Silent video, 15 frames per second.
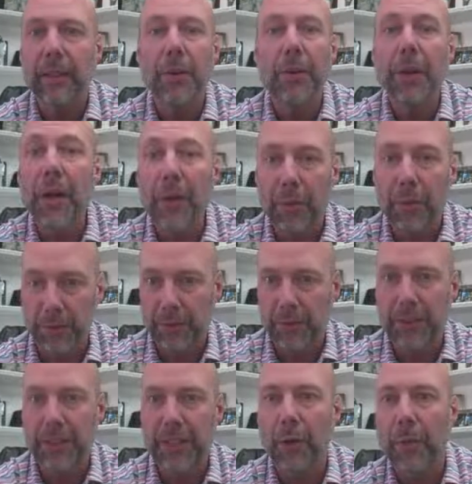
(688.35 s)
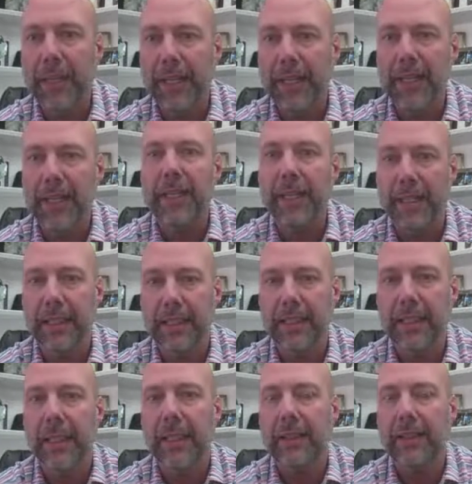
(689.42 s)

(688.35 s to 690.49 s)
who knows until we get into this thing.